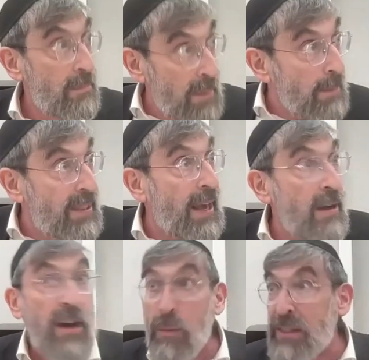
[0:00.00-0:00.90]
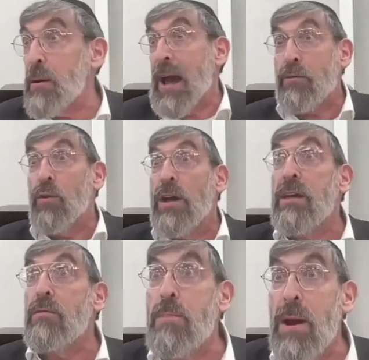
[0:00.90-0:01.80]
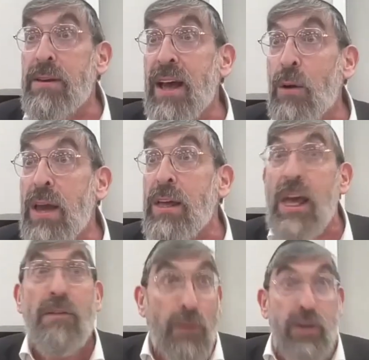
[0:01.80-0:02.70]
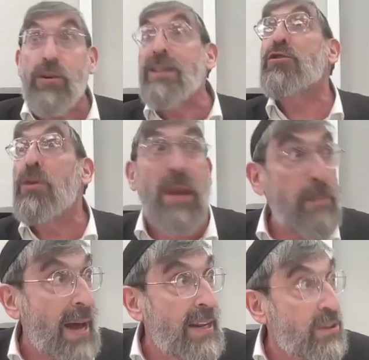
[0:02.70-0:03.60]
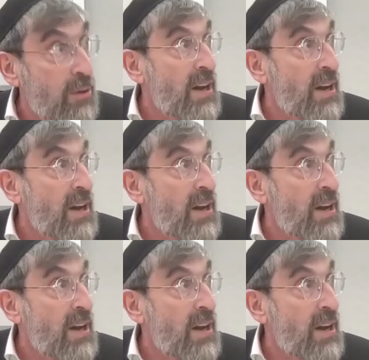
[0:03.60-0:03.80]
maybe they was it Akroy, they were buried that way, and therefore you could exhume their bodies.